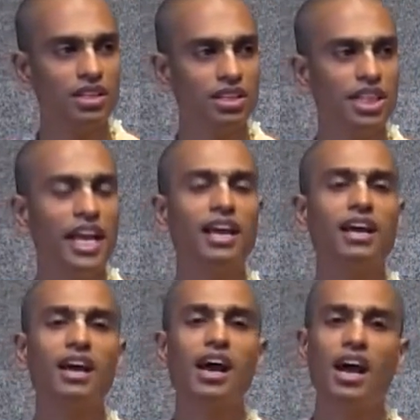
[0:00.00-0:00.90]

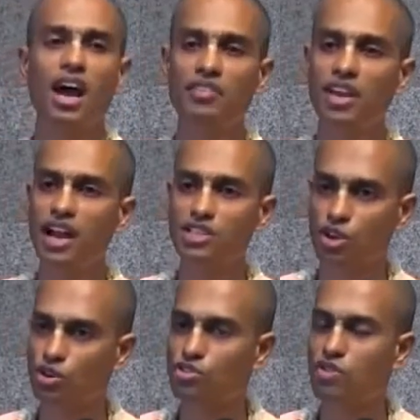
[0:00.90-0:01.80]
Shri Kaviraj
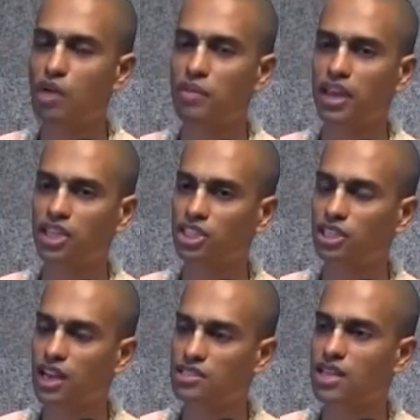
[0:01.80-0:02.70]
Goswami,
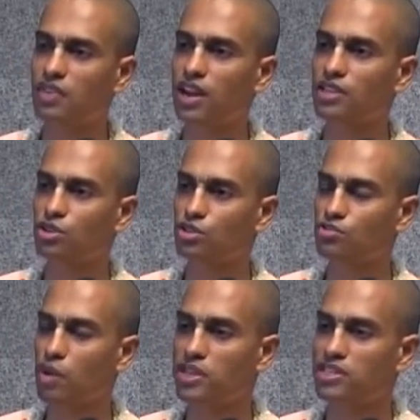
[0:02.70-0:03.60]
Krishnadas Kaviraj
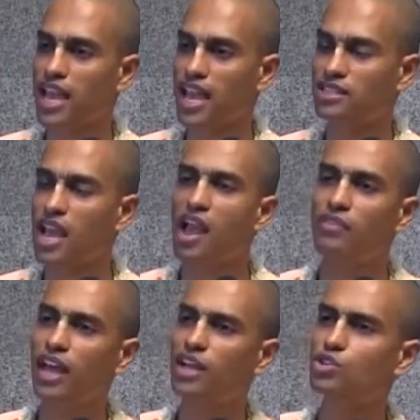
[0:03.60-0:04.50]
Goswami says,
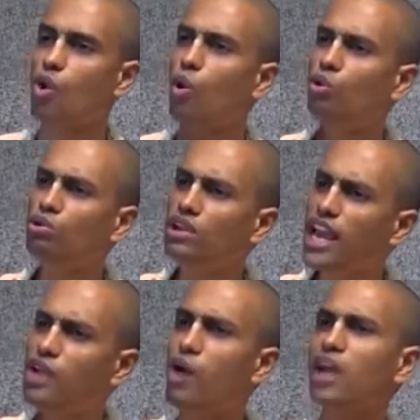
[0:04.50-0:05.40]
there is
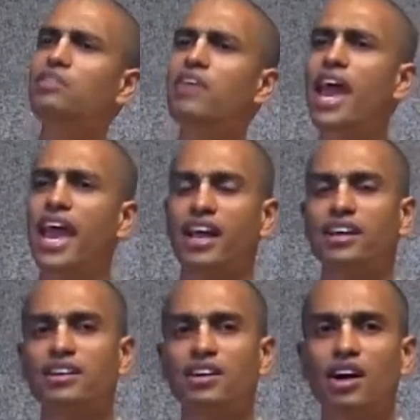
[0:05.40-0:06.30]
only one way
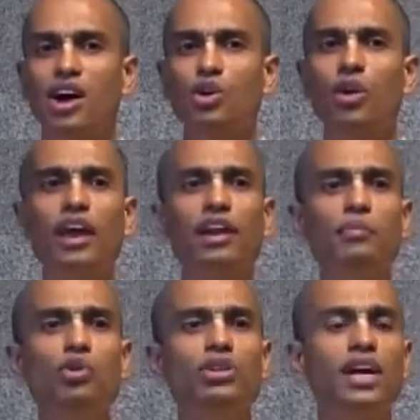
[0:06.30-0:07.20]
you can
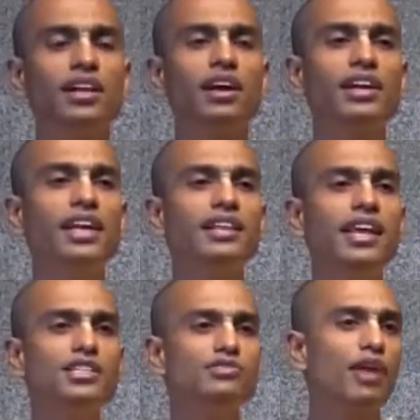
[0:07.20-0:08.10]
remove the dirty
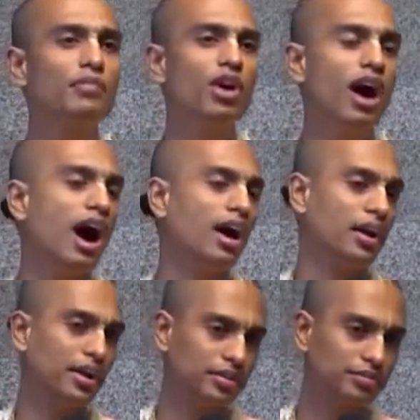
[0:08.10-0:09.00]
things from your heart.